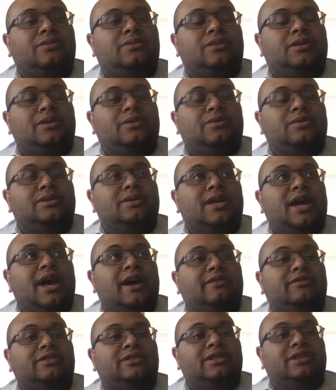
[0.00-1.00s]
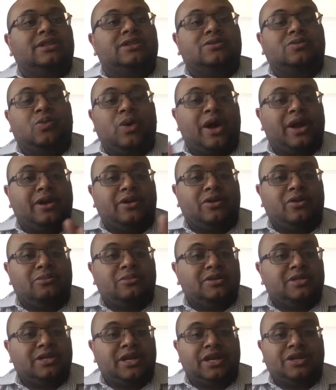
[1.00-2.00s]
It was obviously this white
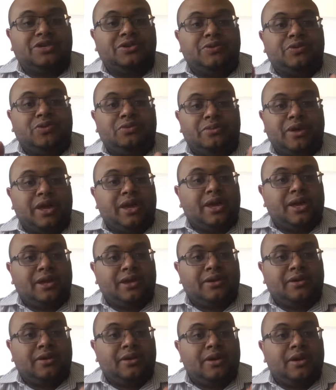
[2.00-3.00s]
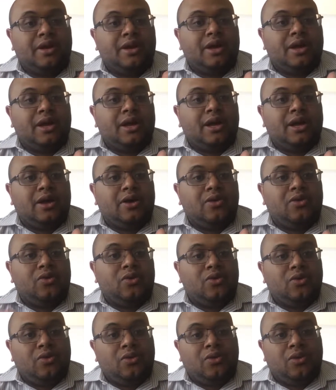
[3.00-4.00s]
homosexual man
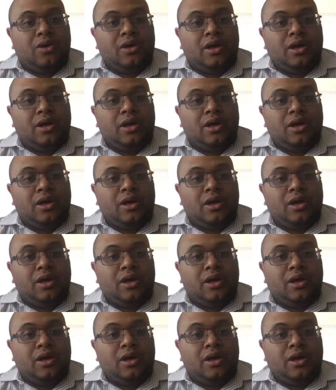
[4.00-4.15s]
who